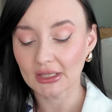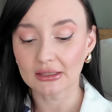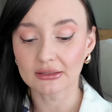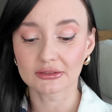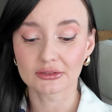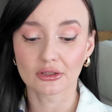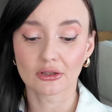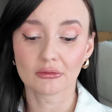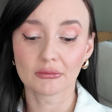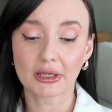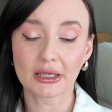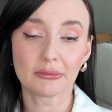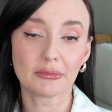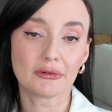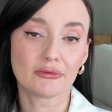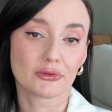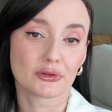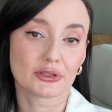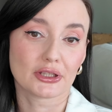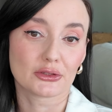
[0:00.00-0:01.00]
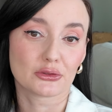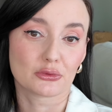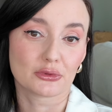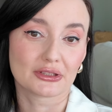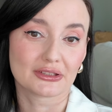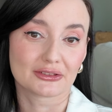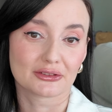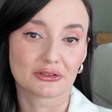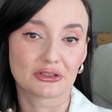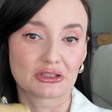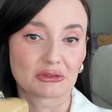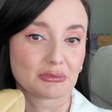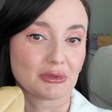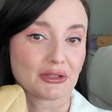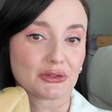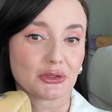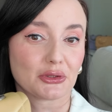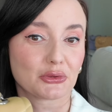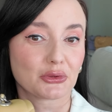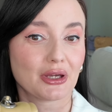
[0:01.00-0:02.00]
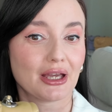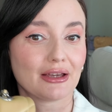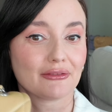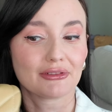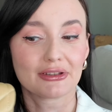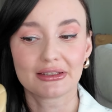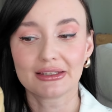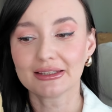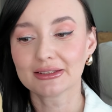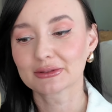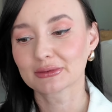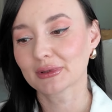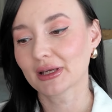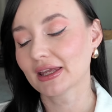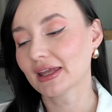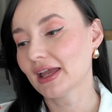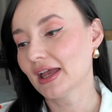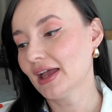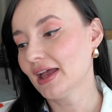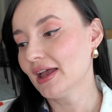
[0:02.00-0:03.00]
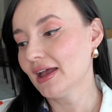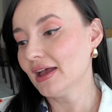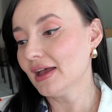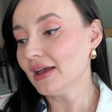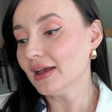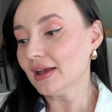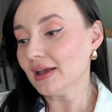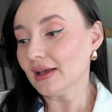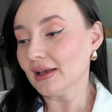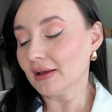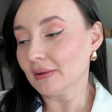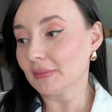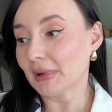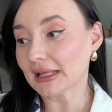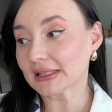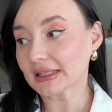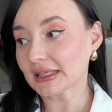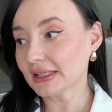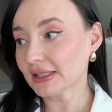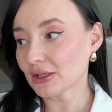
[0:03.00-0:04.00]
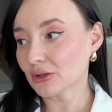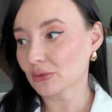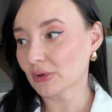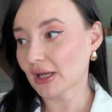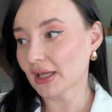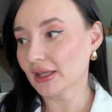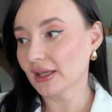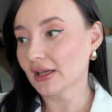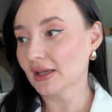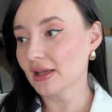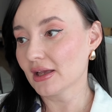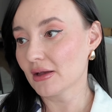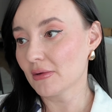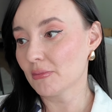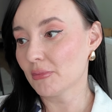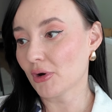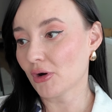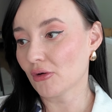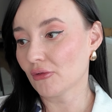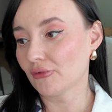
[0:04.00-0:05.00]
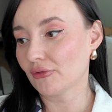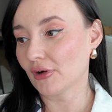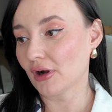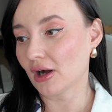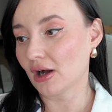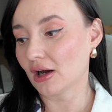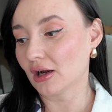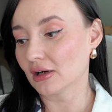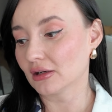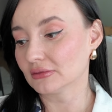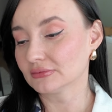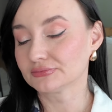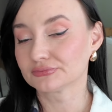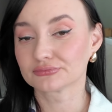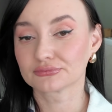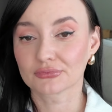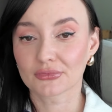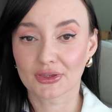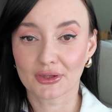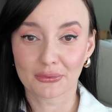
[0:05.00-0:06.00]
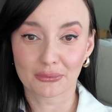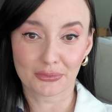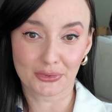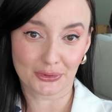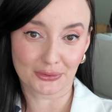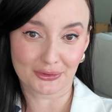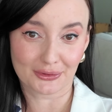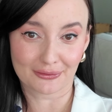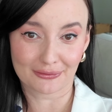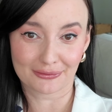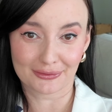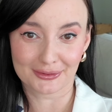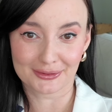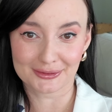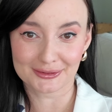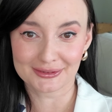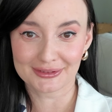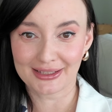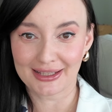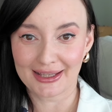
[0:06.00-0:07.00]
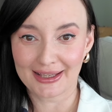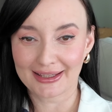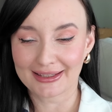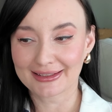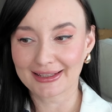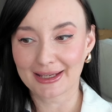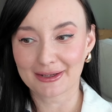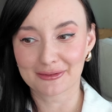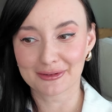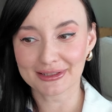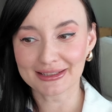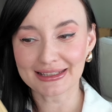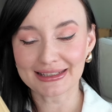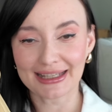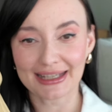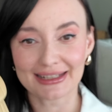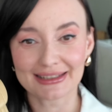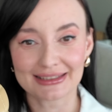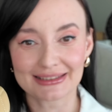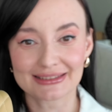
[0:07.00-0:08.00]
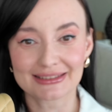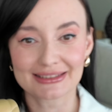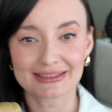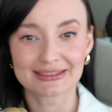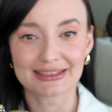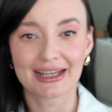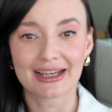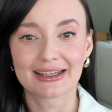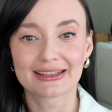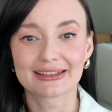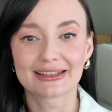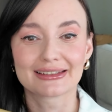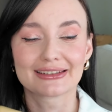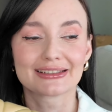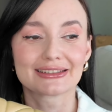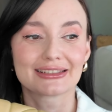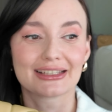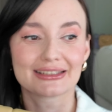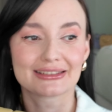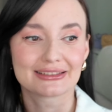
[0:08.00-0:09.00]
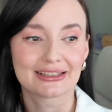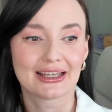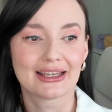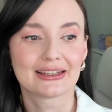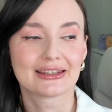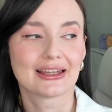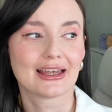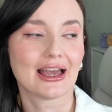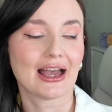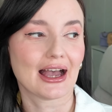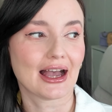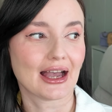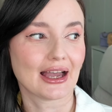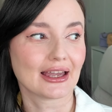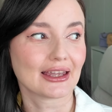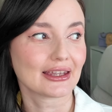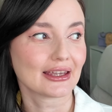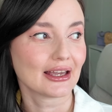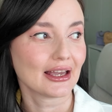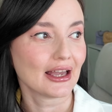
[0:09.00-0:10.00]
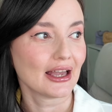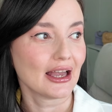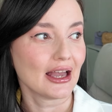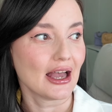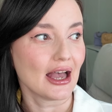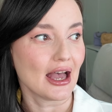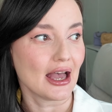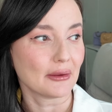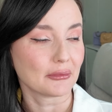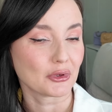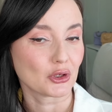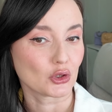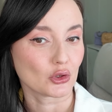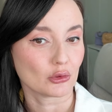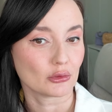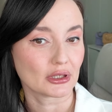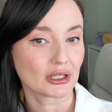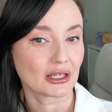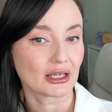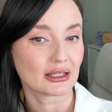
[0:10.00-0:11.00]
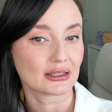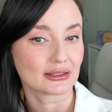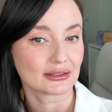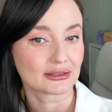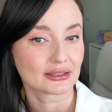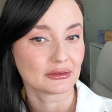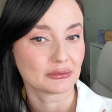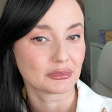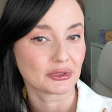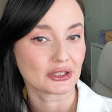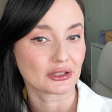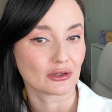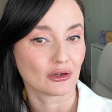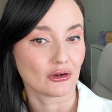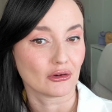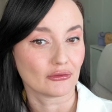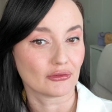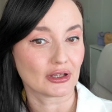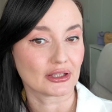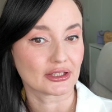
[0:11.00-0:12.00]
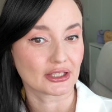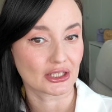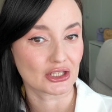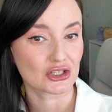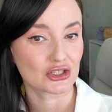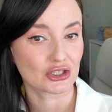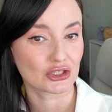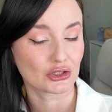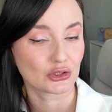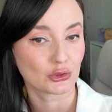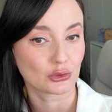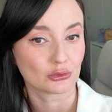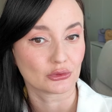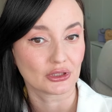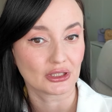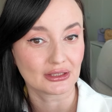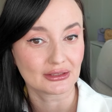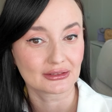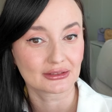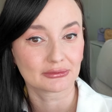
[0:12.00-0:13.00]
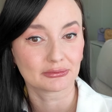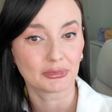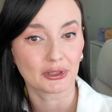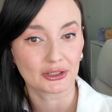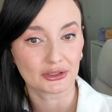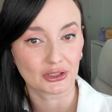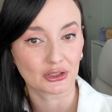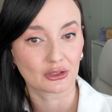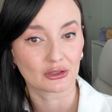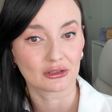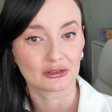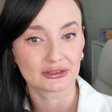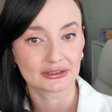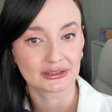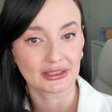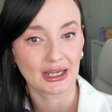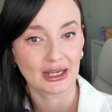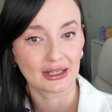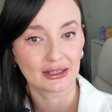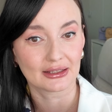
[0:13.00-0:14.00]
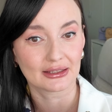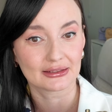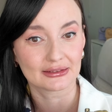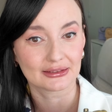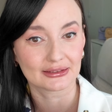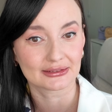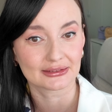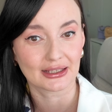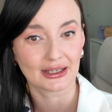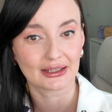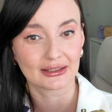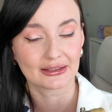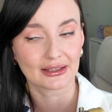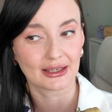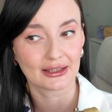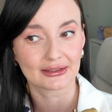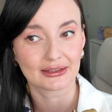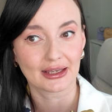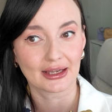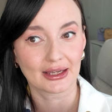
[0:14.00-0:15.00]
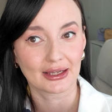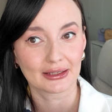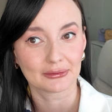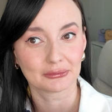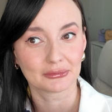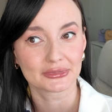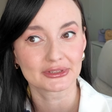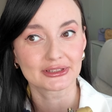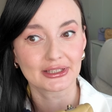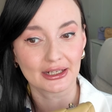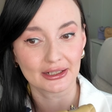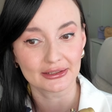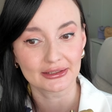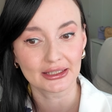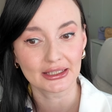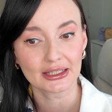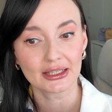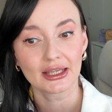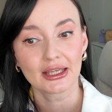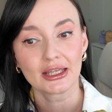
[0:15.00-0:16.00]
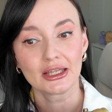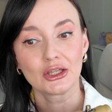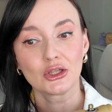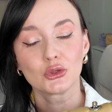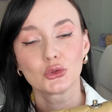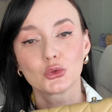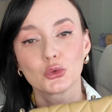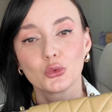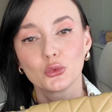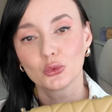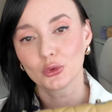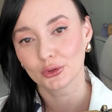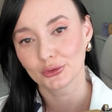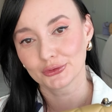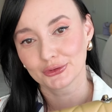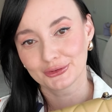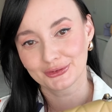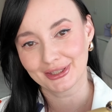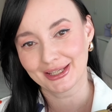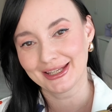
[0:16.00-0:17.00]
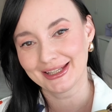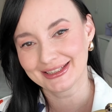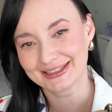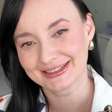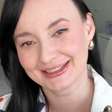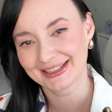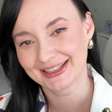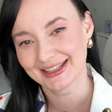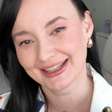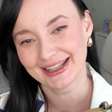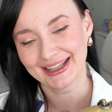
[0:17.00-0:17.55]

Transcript: So maybe for that reason it's better to have it this way. But either way, both are beautiful and I really like this design, and as I said, I am growing a little bit of addiction to this particular style and design, and I'm starting to want this